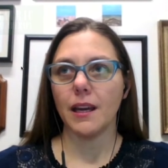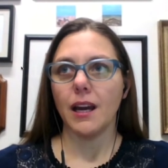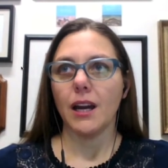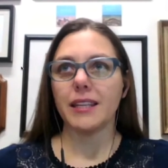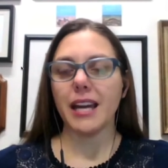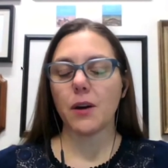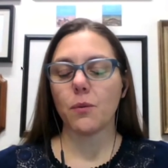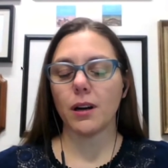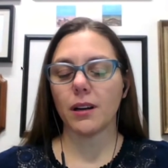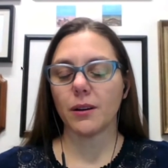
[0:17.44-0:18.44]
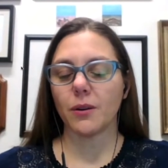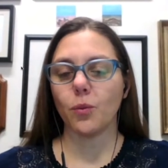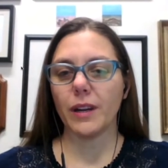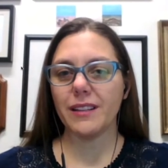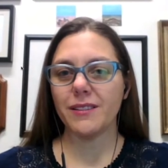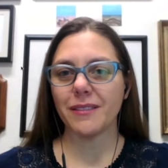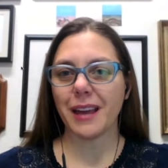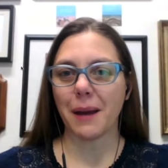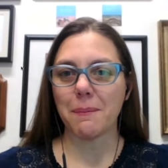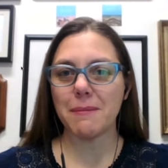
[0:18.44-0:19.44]
Yeah, well, we know
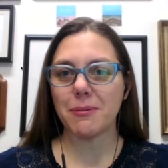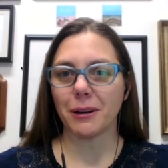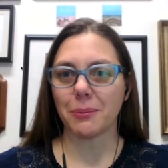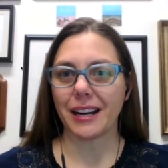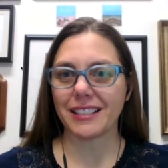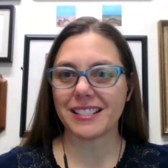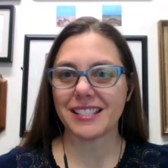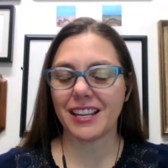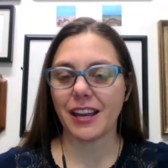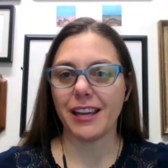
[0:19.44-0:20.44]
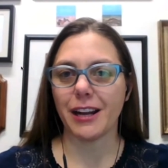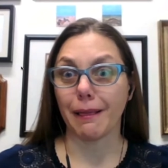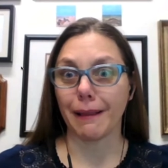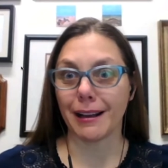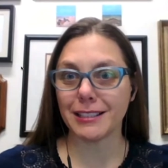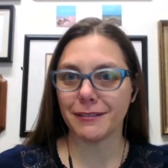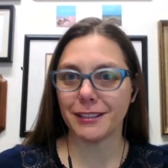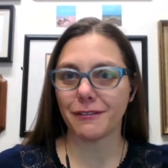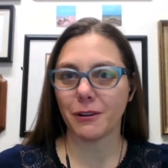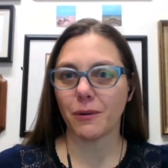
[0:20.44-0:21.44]
that people are practicing in lots of
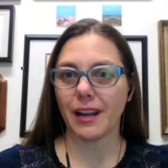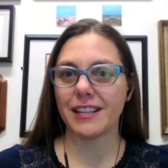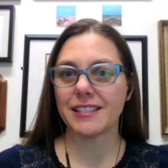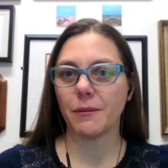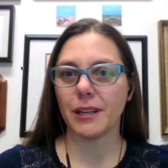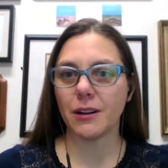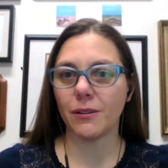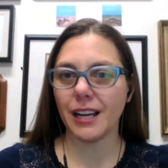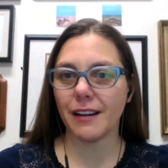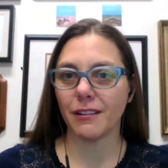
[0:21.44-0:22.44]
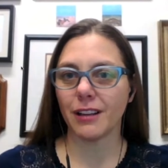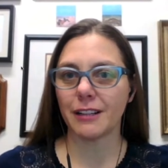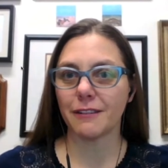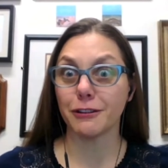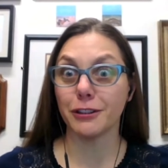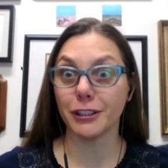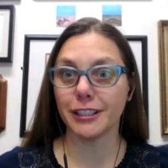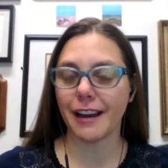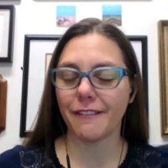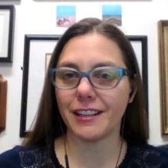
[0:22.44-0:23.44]
different ways, and we don't have a lot of good
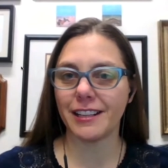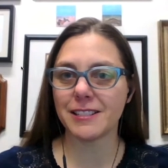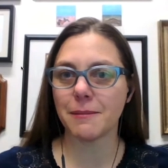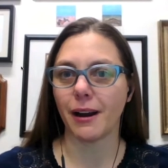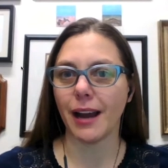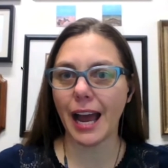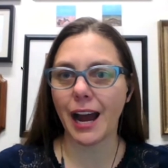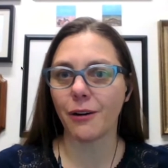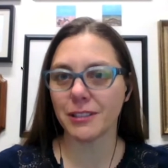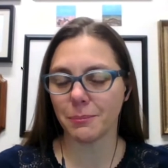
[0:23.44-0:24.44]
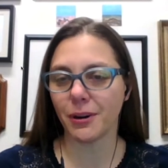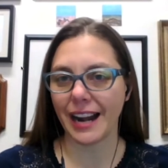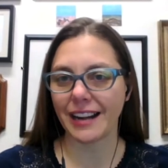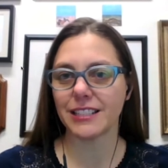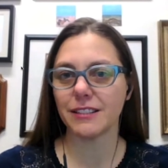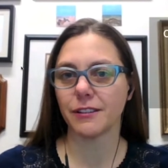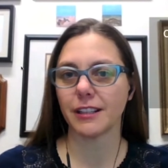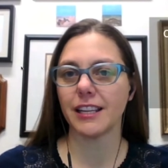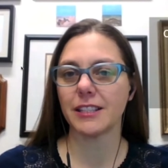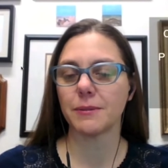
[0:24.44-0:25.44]
evidence about how to practice for
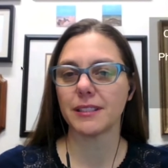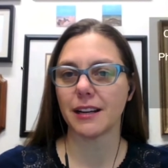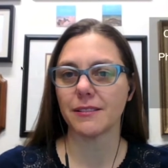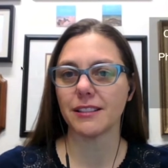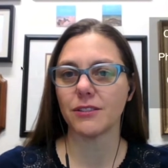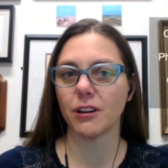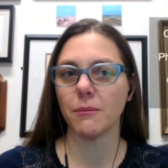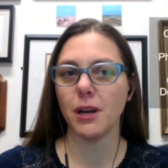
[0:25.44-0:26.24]
kids with Down syndrome.